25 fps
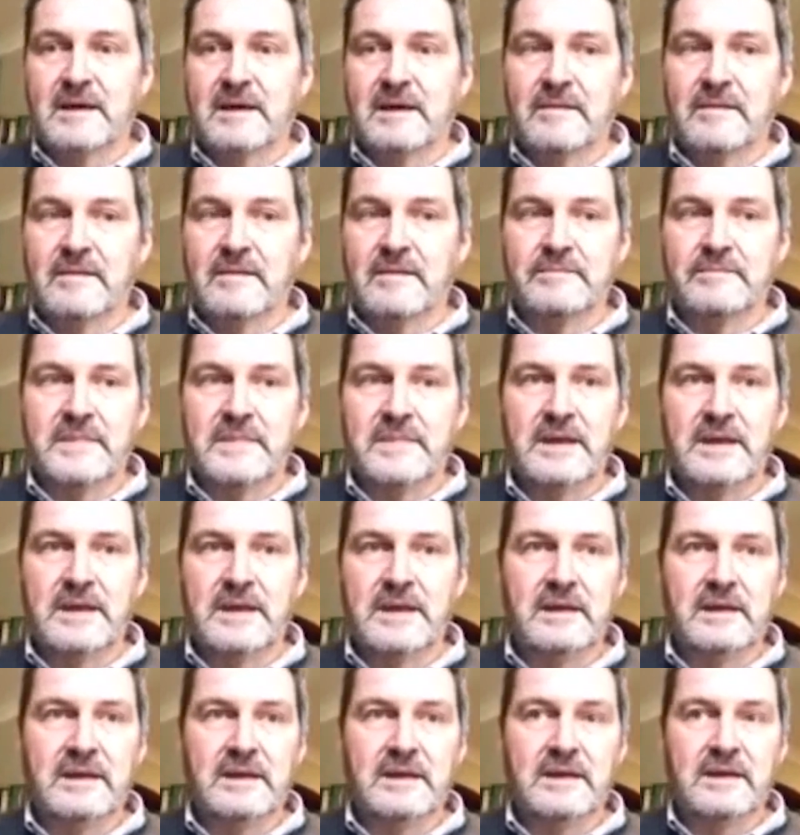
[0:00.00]

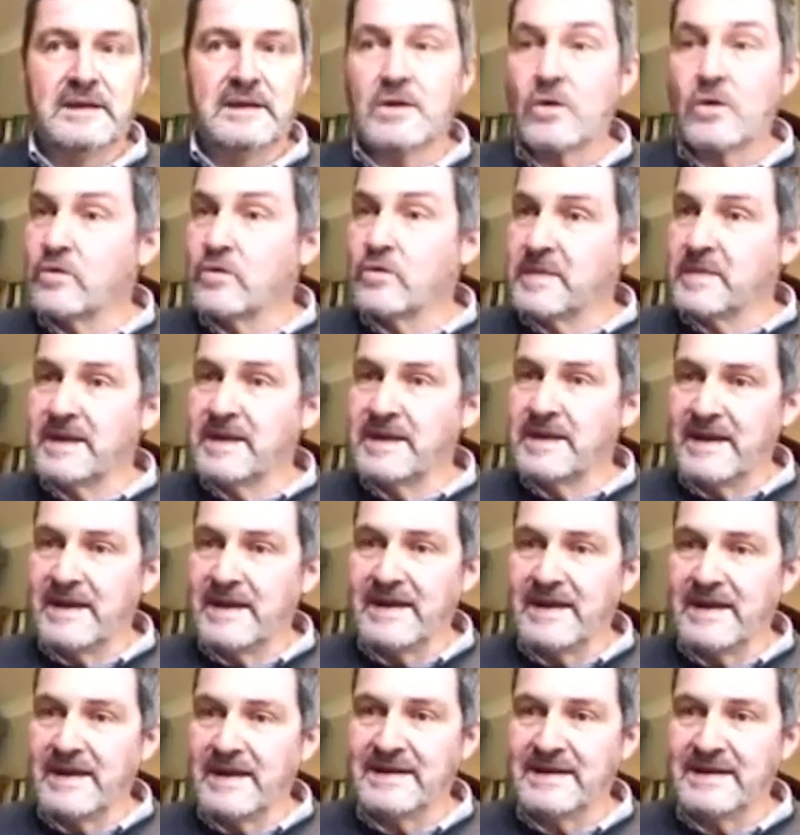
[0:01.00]
He called me
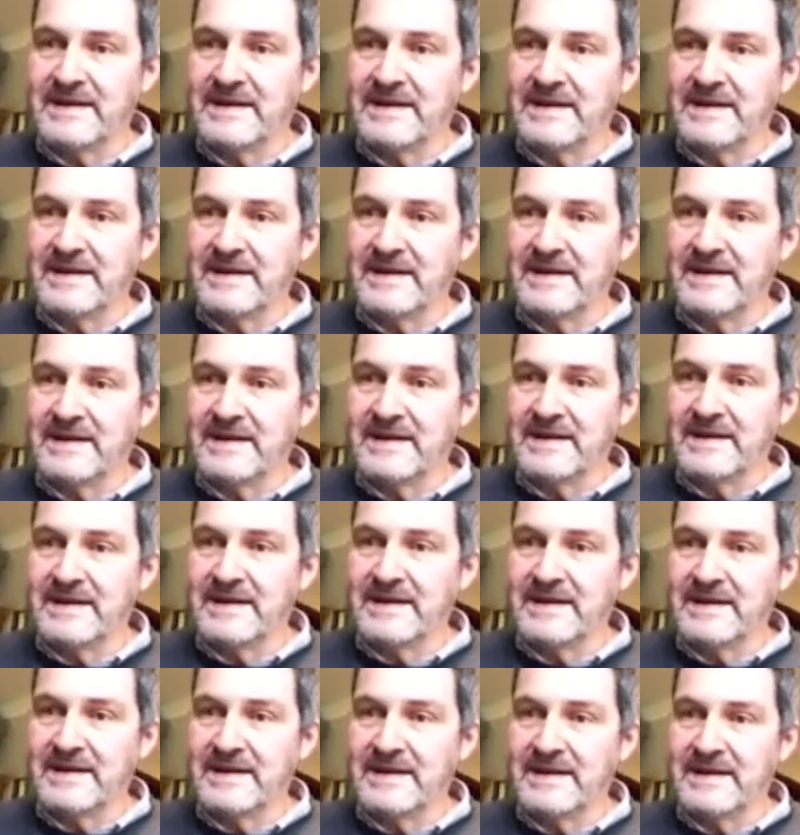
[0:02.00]
and said,
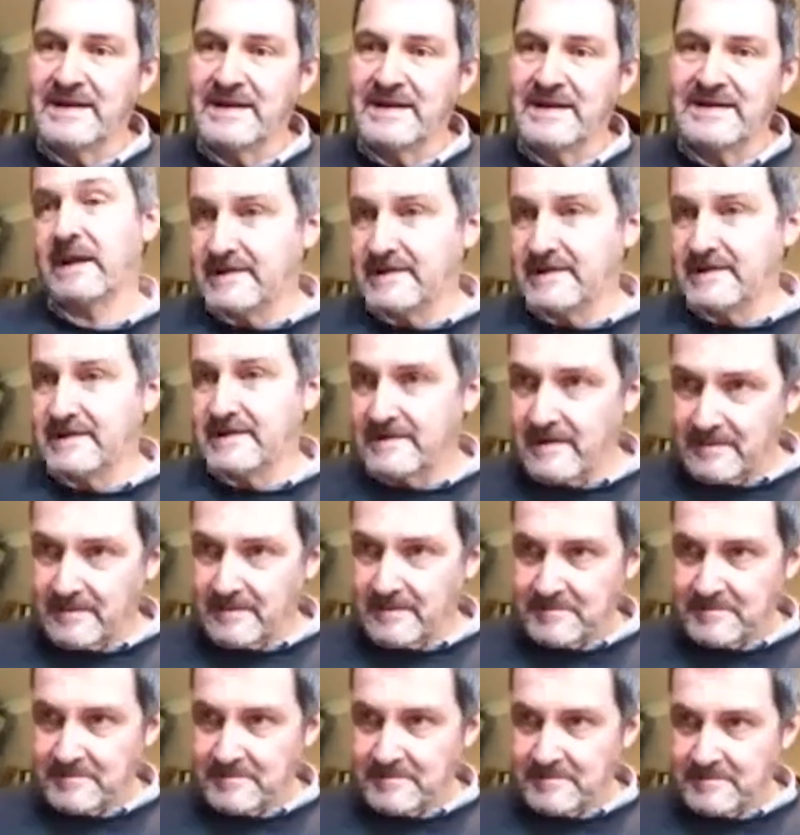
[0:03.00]
and
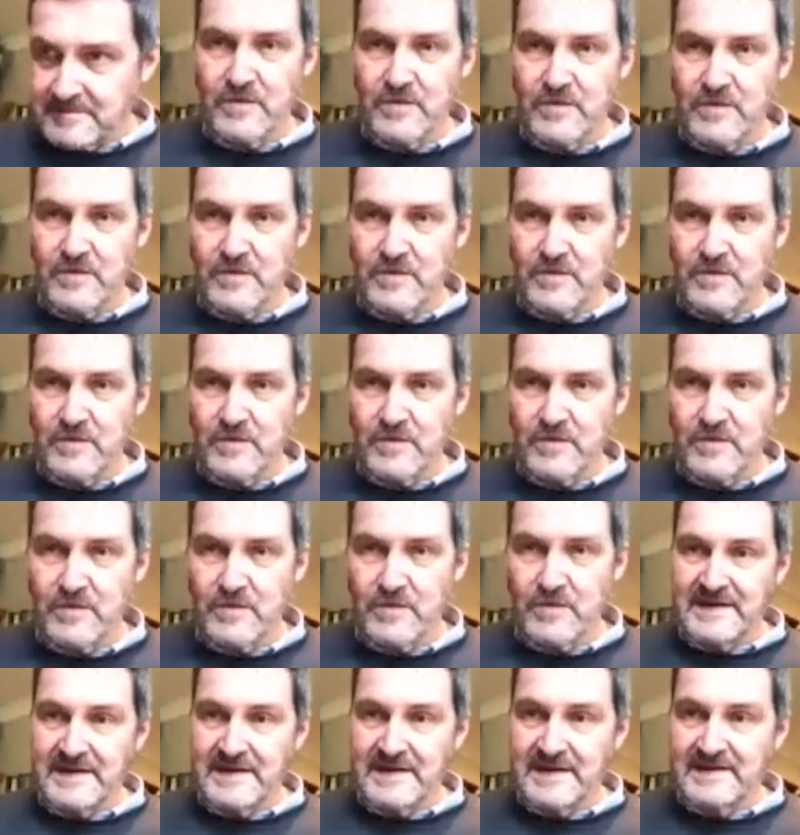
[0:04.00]
I'm sure he's happy for me to
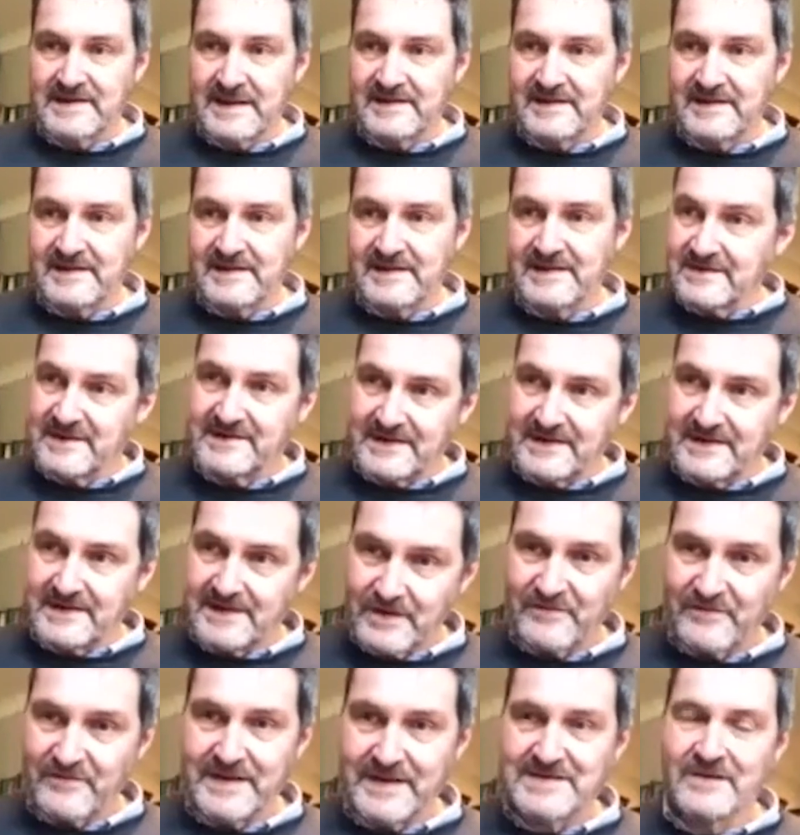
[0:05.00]
say this because he said it
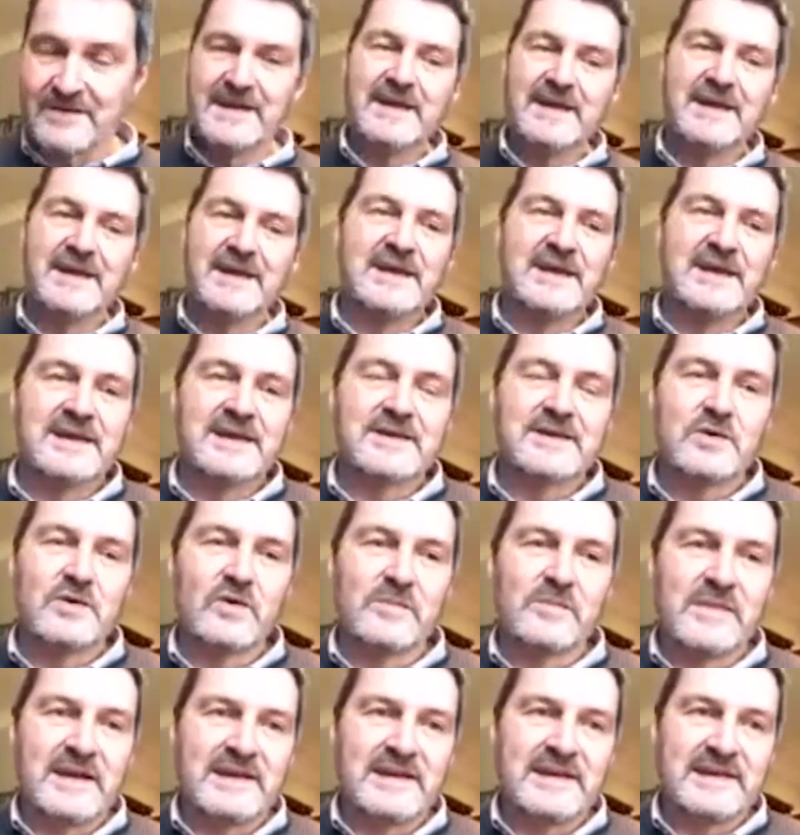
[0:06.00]
himself many times.
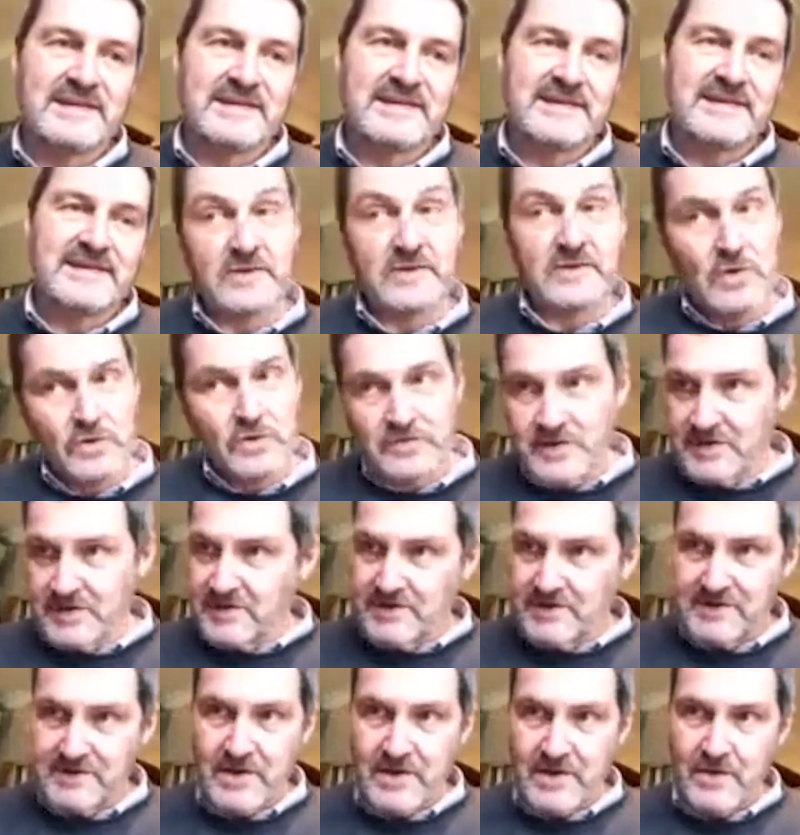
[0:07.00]
He called me and he
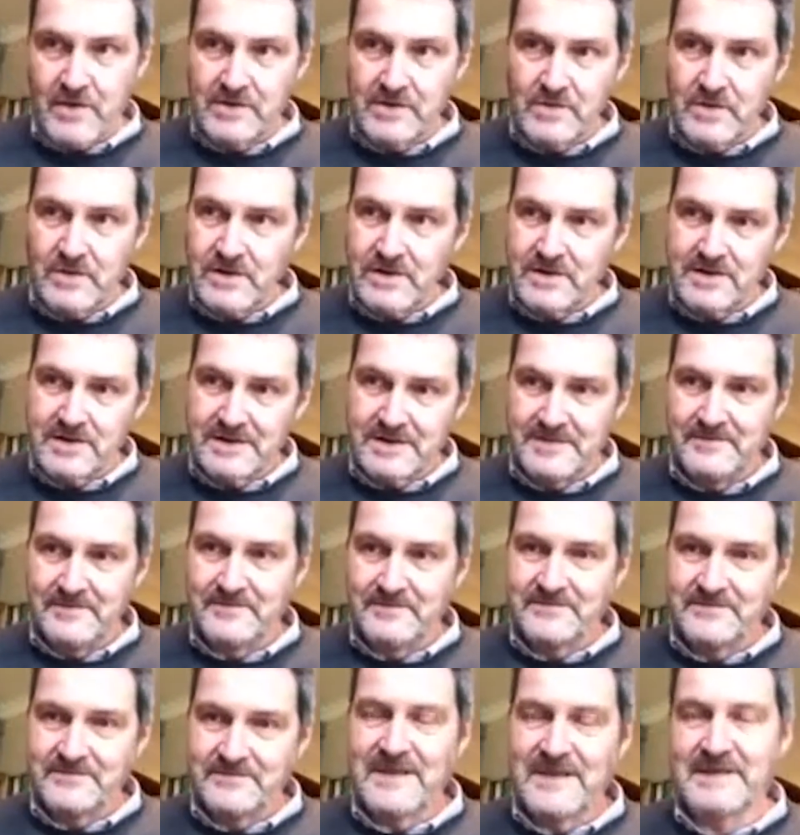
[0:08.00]
said, "I don't think this is
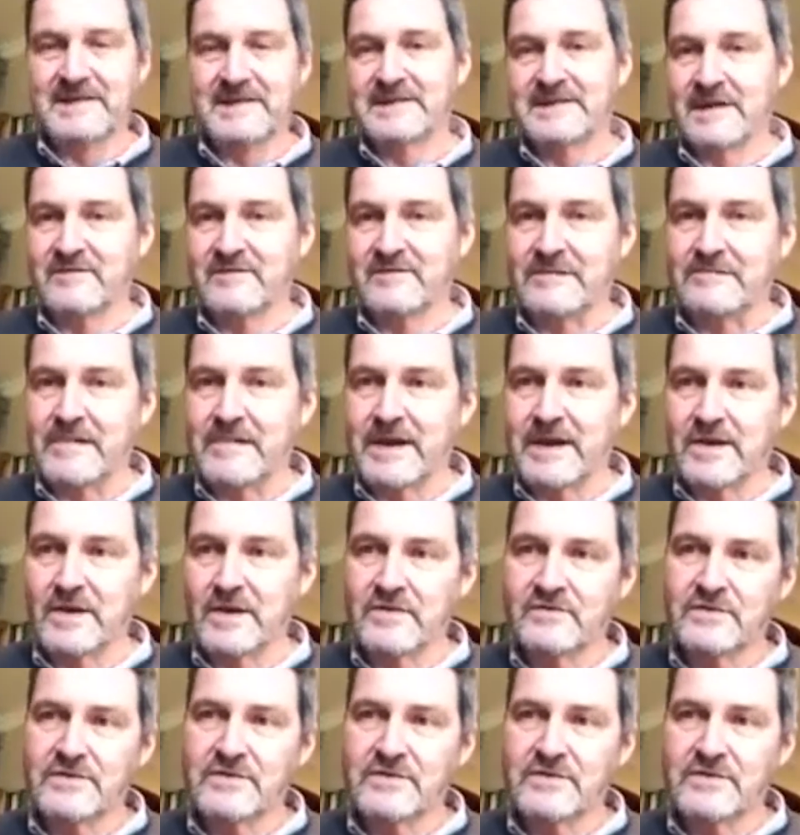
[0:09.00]
going to work," in his